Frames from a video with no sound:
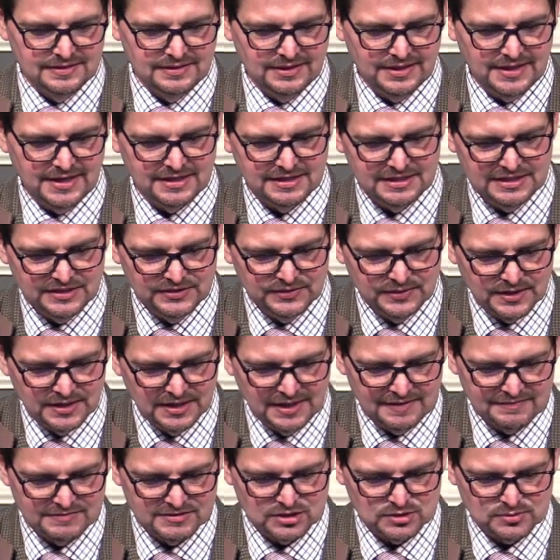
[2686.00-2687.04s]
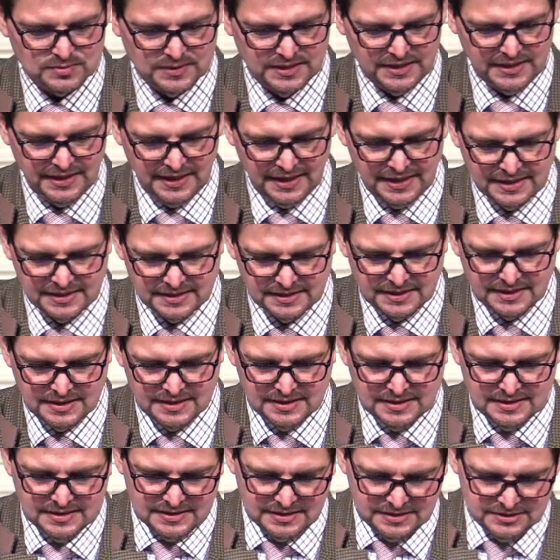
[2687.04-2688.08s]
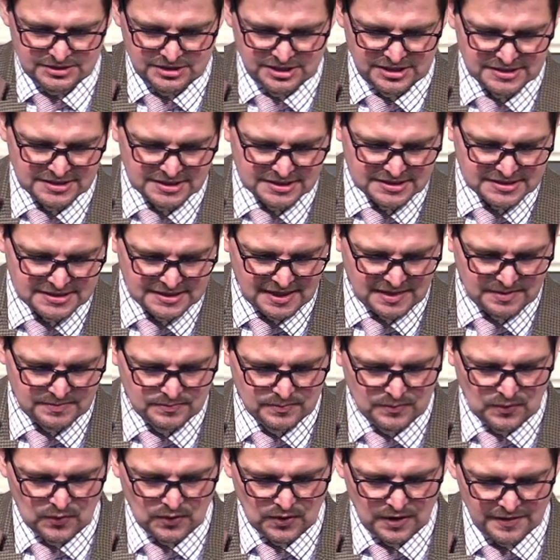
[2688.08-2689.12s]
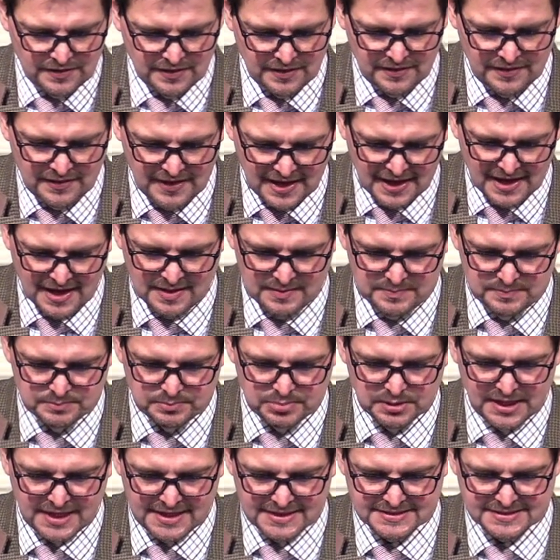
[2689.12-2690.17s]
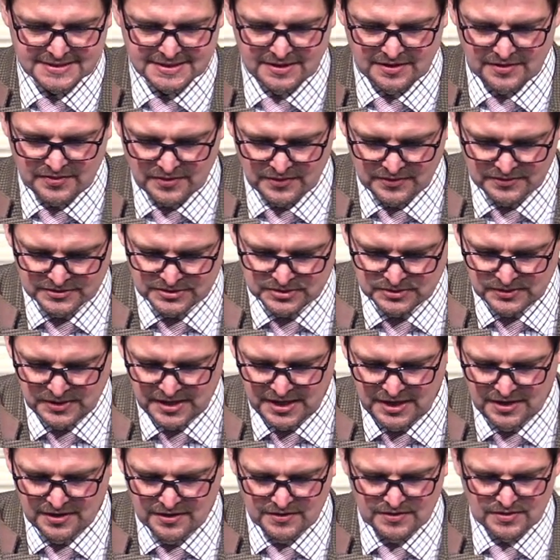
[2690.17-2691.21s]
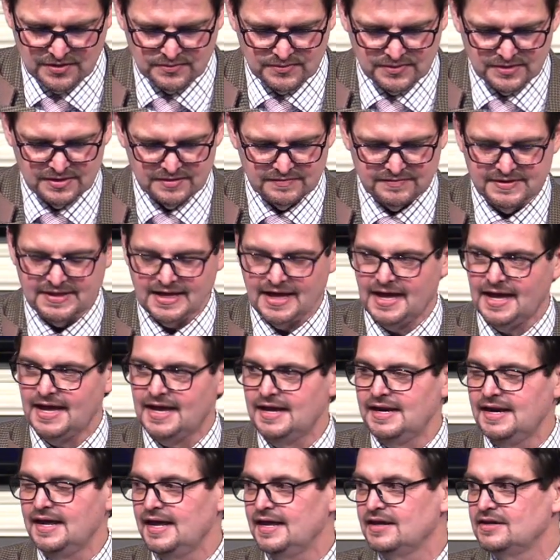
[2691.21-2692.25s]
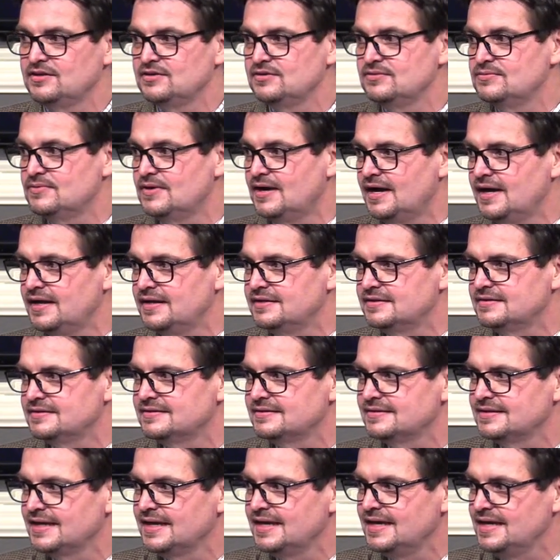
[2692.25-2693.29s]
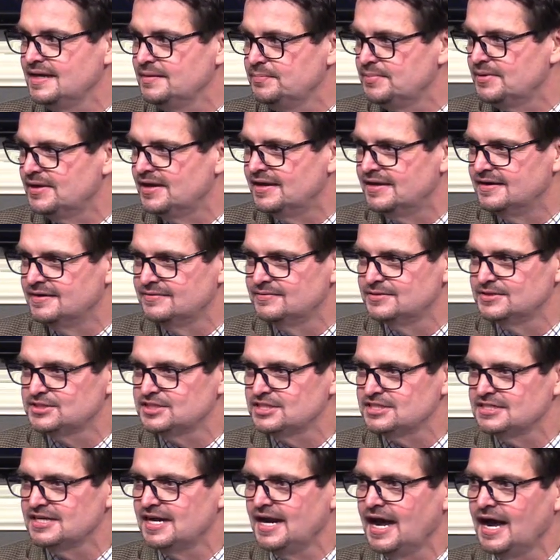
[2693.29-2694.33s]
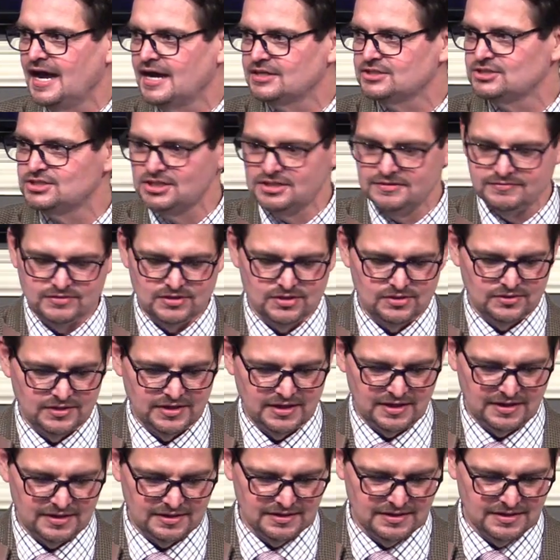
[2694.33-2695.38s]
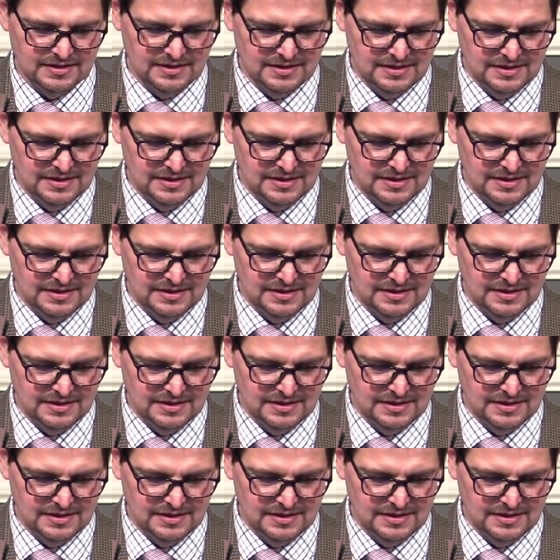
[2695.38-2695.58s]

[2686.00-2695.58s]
Look at Luke 11 28. Jesus said, More than that, blessed are those who hear the word of God and do what? Keep it, which is an action of doing.